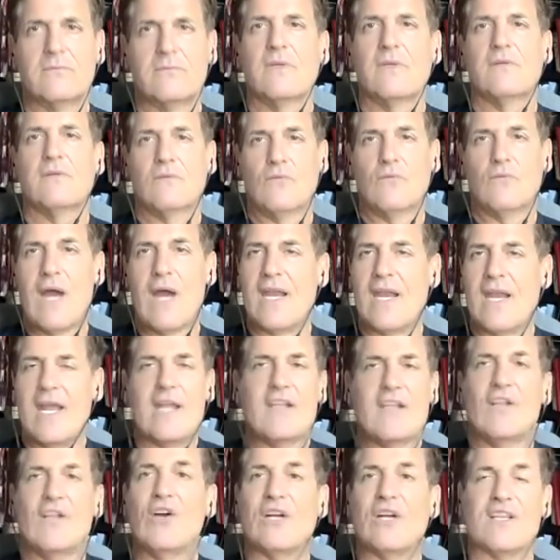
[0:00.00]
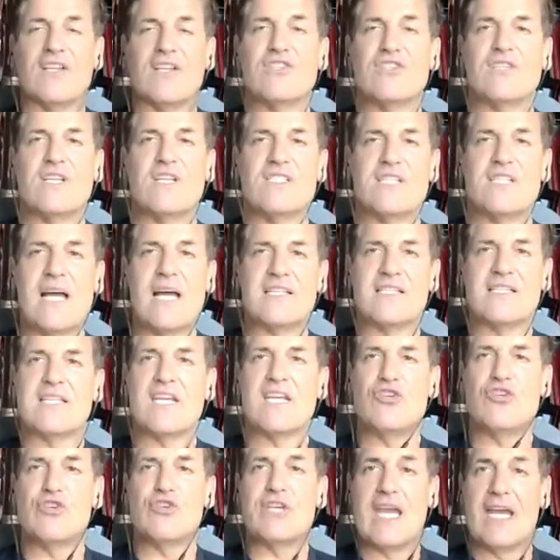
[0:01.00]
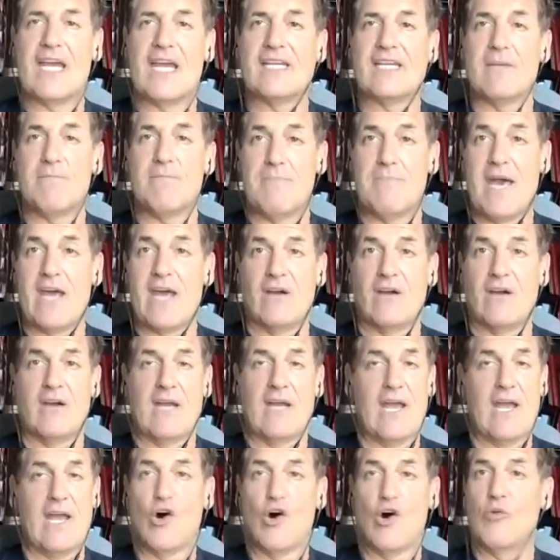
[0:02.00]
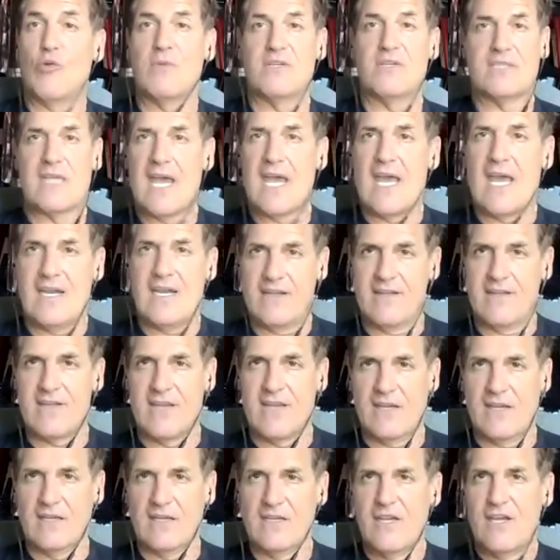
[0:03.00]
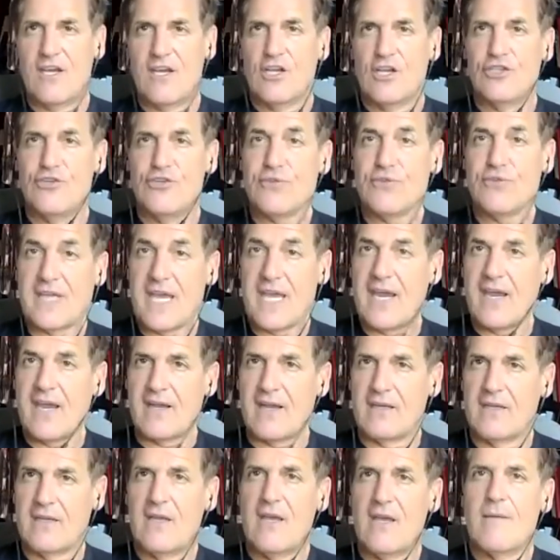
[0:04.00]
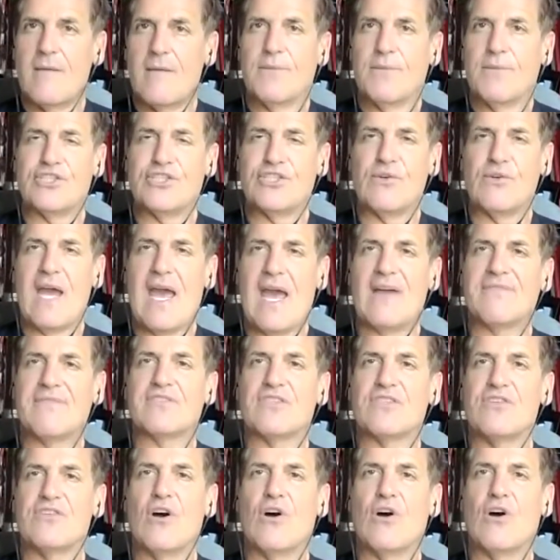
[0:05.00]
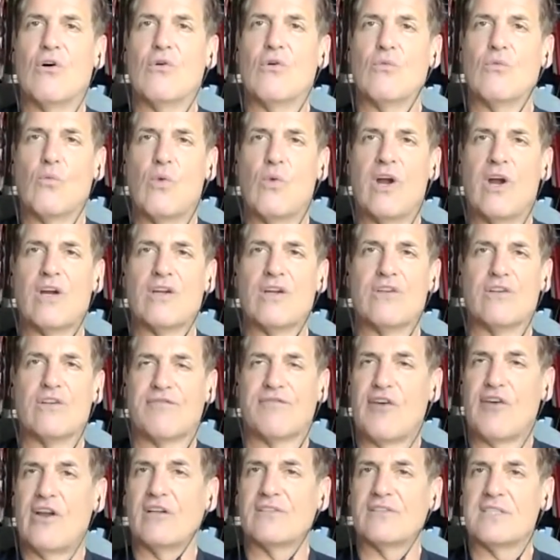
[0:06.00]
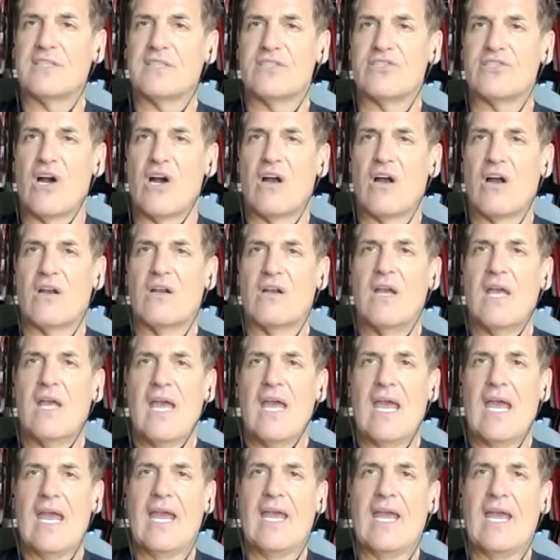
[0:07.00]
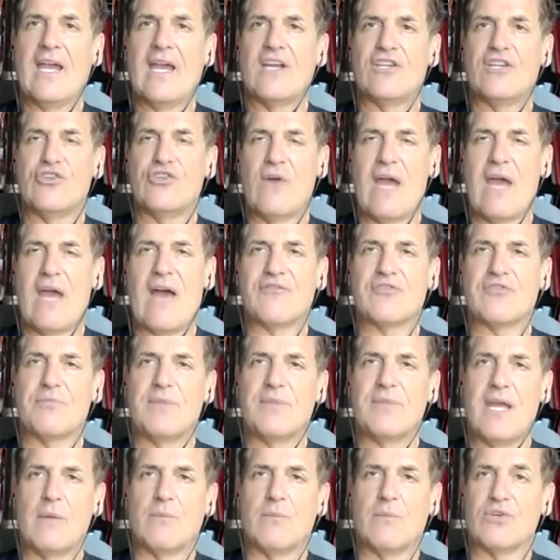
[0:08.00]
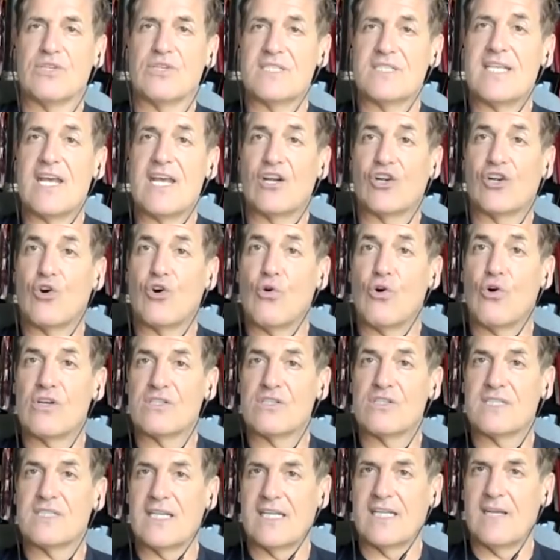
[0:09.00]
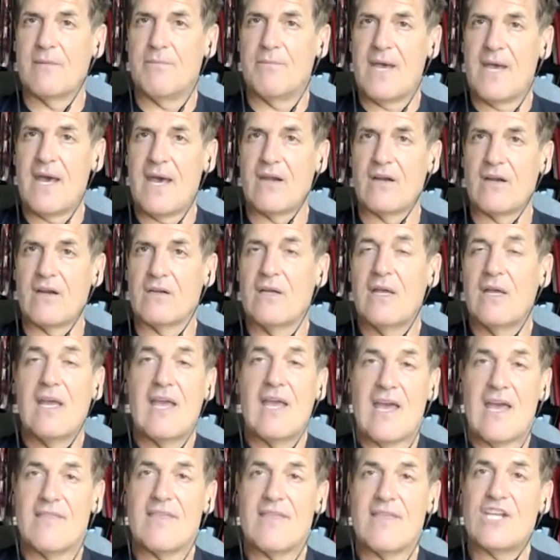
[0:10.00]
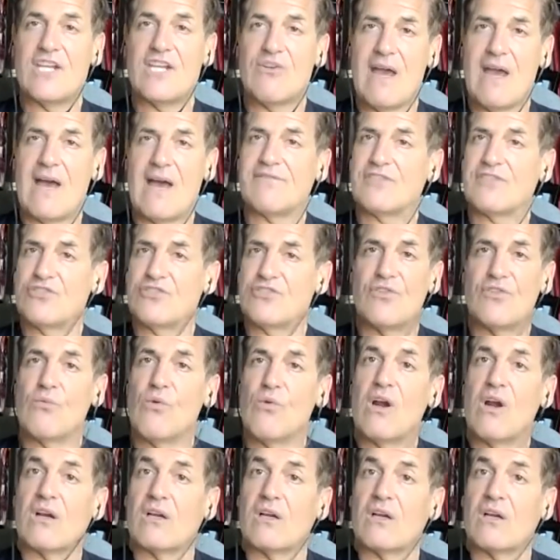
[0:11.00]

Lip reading: Right. And look, it's not to say you can't get better at almost anything. You can, but you have to know where your frailties are, and you have to be able to set a course to get better. And then you have to do the work.